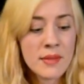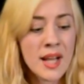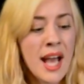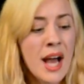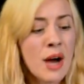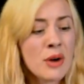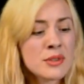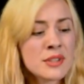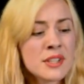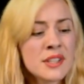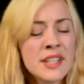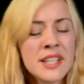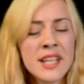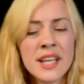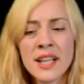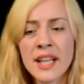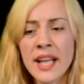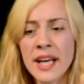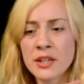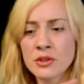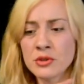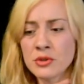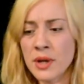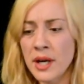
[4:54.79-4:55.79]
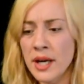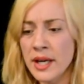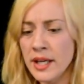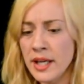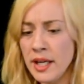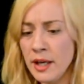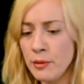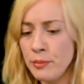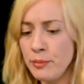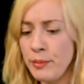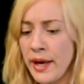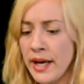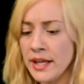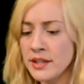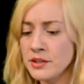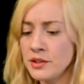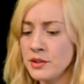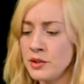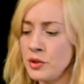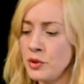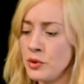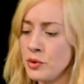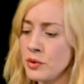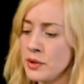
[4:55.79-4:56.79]
Out to the electron, back to
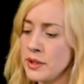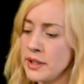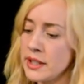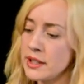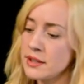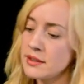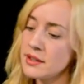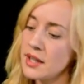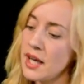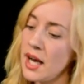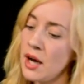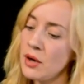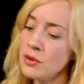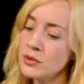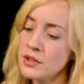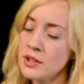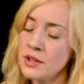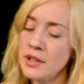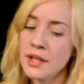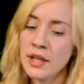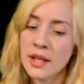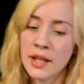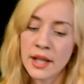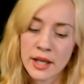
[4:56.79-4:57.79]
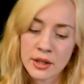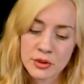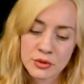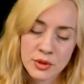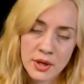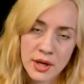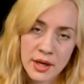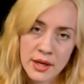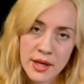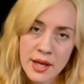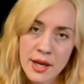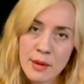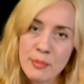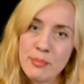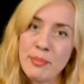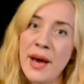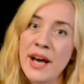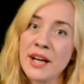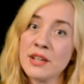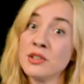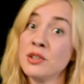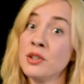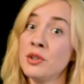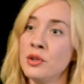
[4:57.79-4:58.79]
the nucleus, out to the electron,
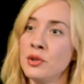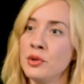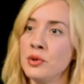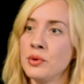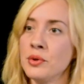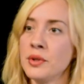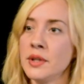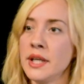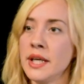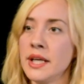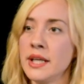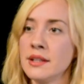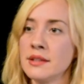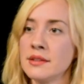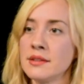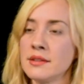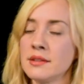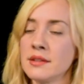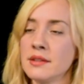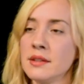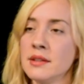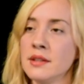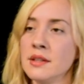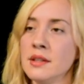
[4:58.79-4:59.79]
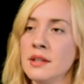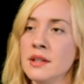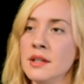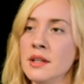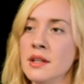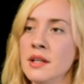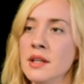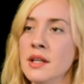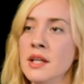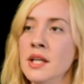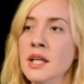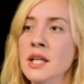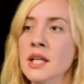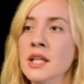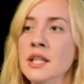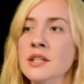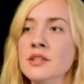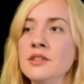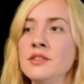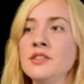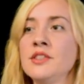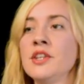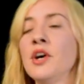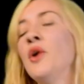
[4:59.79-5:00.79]
back to the nucleus.
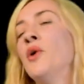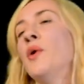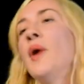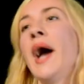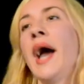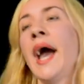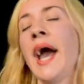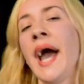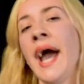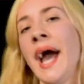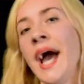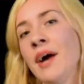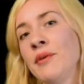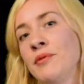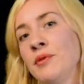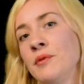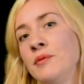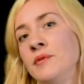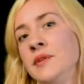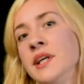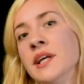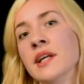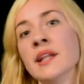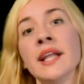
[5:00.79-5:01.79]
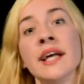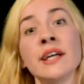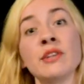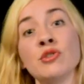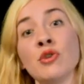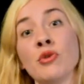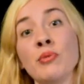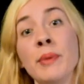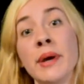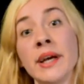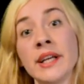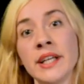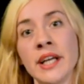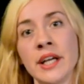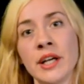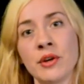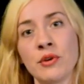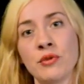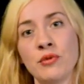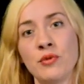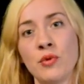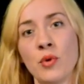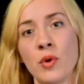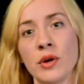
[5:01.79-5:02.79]
So half of the electromagnetic
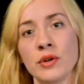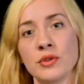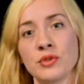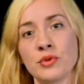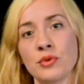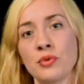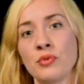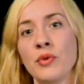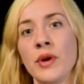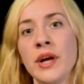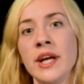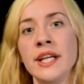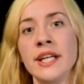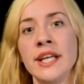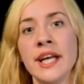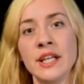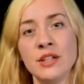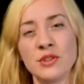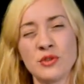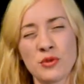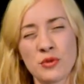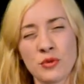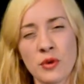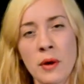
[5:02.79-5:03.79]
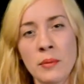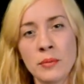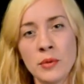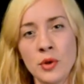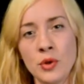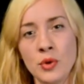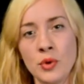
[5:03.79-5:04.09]
force radiates from the